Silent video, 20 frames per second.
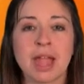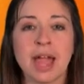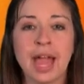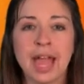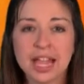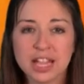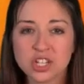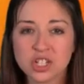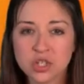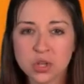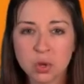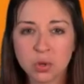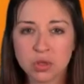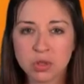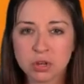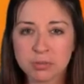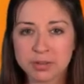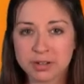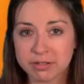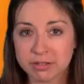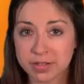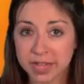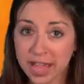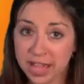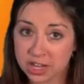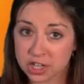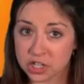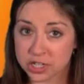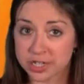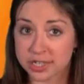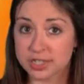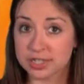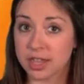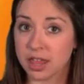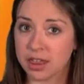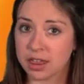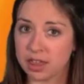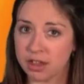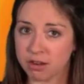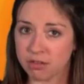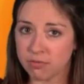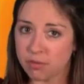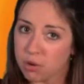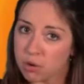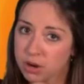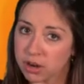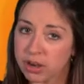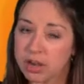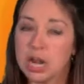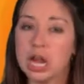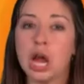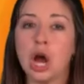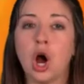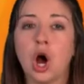Exothermic reactions, therefore,